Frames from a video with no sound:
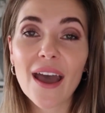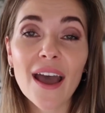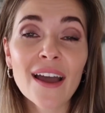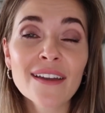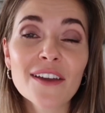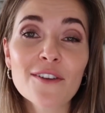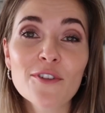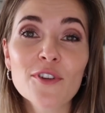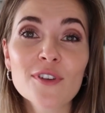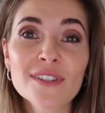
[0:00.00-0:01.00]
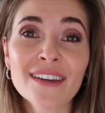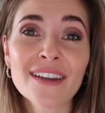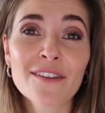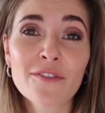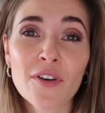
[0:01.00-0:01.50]
And if you're using
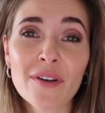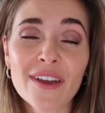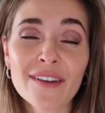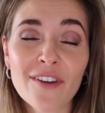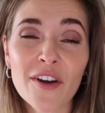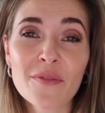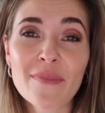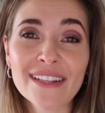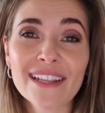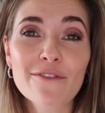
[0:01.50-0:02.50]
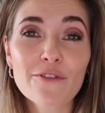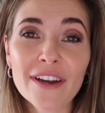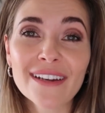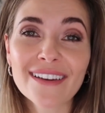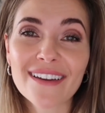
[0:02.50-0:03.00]
an environmentally
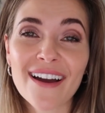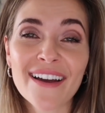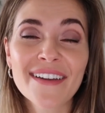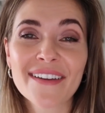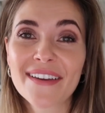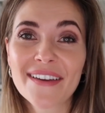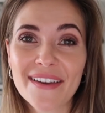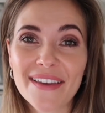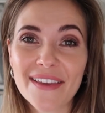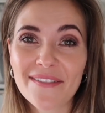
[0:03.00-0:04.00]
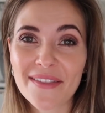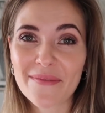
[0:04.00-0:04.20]
friendly dye, even the